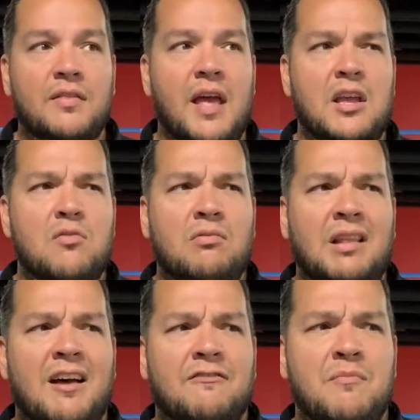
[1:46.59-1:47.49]
that you
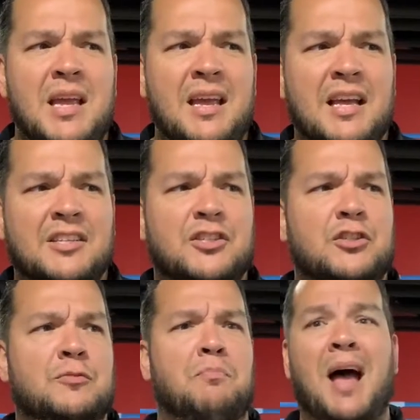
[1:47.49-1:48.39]
love me in
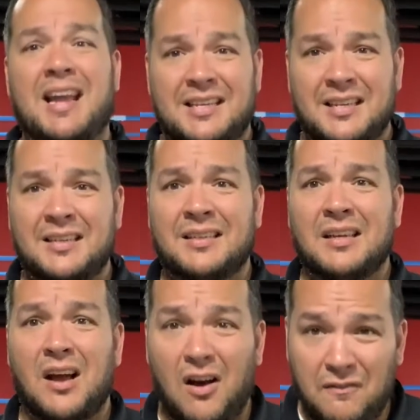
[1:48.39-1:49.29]
spite
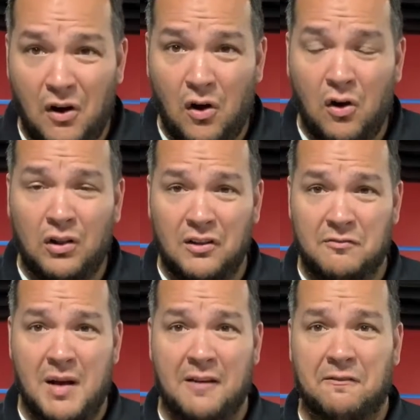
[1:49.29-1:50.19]
of all
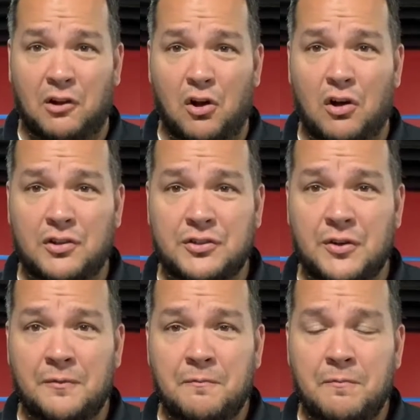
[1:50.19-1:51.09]
of my flaws.